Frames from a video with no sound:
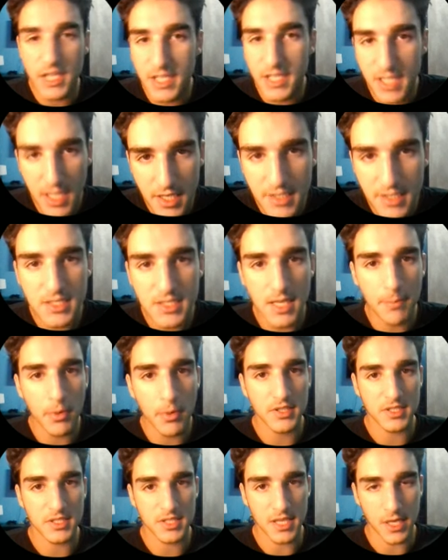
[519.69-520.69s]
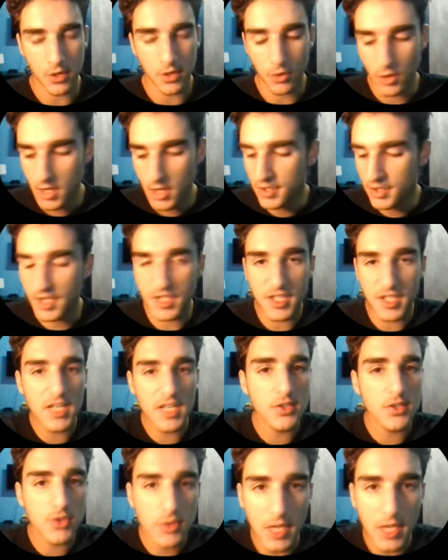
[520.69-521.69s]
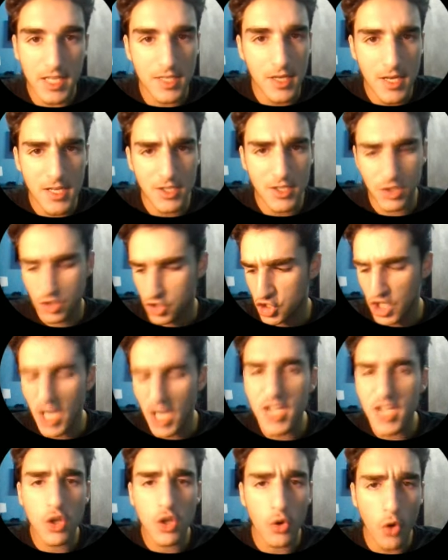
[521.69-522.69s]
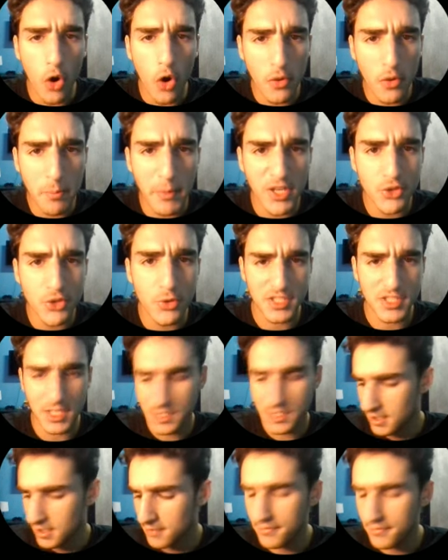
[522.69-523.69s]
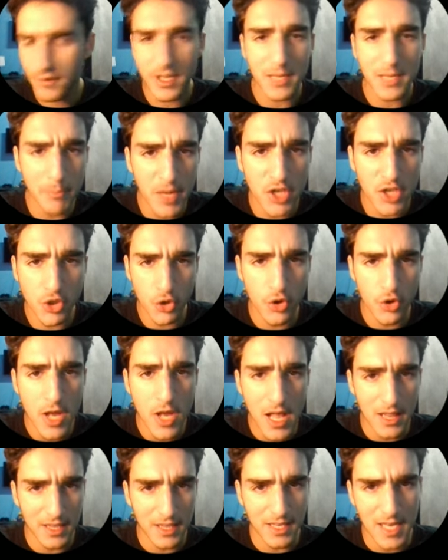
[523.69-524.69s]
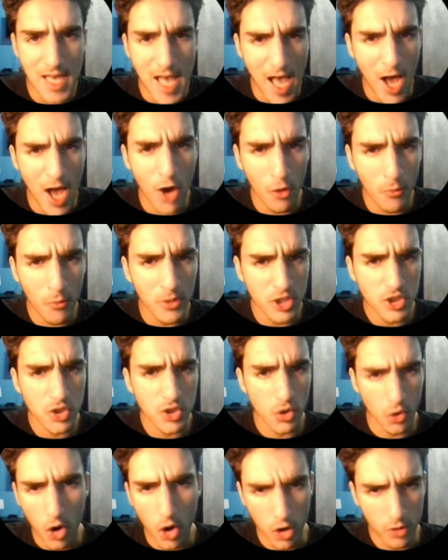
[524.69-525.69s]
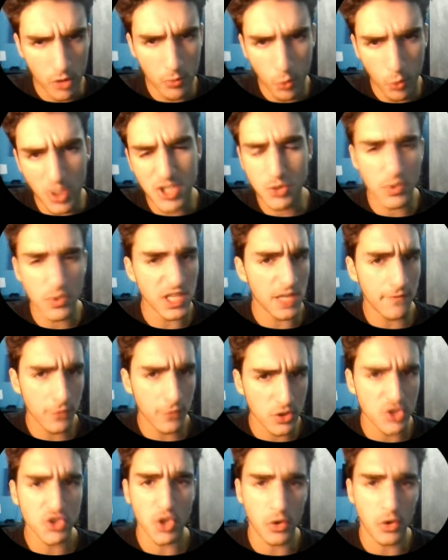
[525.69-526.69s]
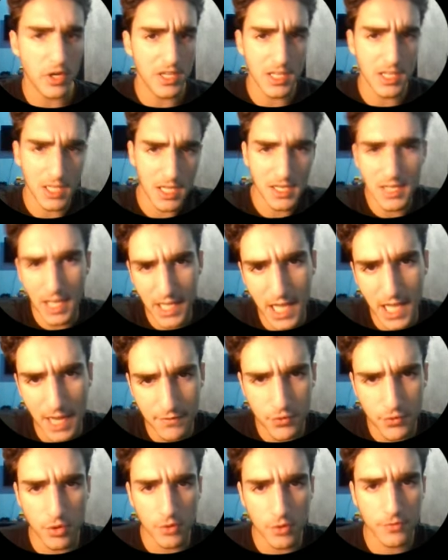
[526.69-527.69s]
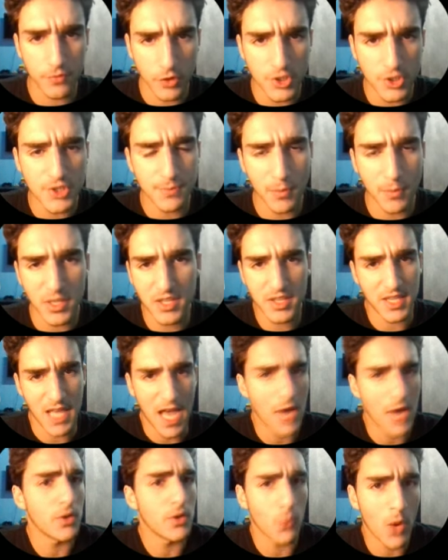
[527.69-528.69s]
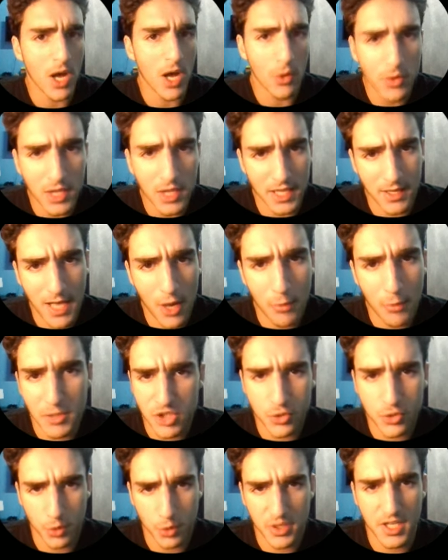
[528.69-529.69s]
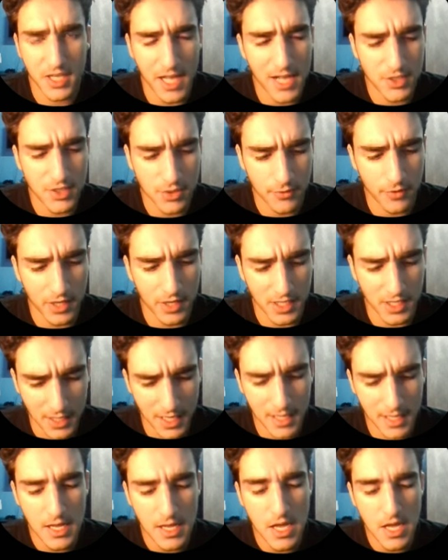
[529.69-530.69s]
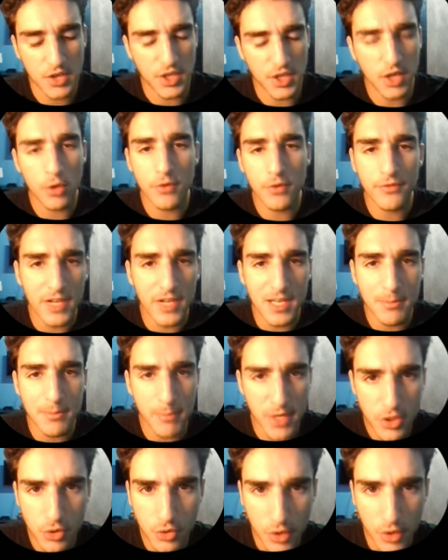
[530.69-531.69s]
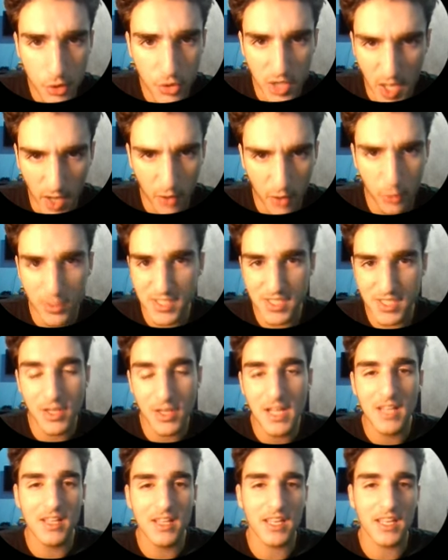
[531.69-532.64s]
They didn't step on the scale. They didn't like check their arm metrics. They didn't fucking measure like how much their arm was when they first started, and then like after their first month, how much growth did it actually fucking get? They don't fucking measure their calories.